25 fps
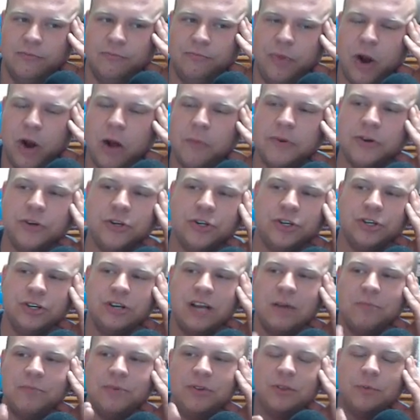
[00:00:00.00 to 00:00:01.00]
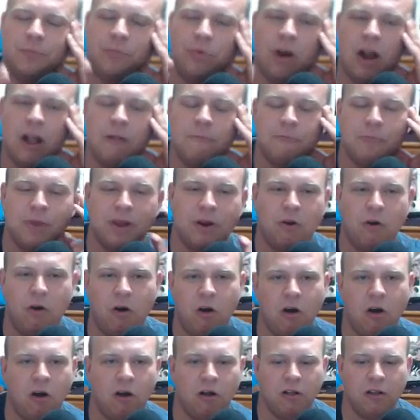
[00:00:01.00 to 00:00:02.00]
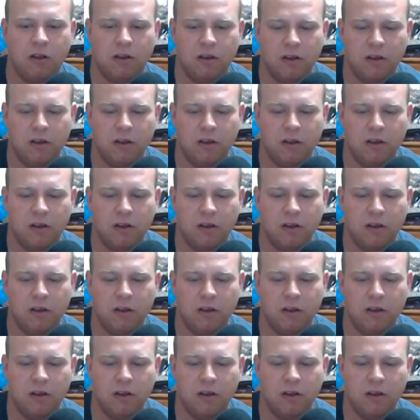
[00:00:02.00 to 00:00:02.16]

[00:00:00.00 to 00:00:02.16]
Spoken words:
Barbie should not be the problem at all.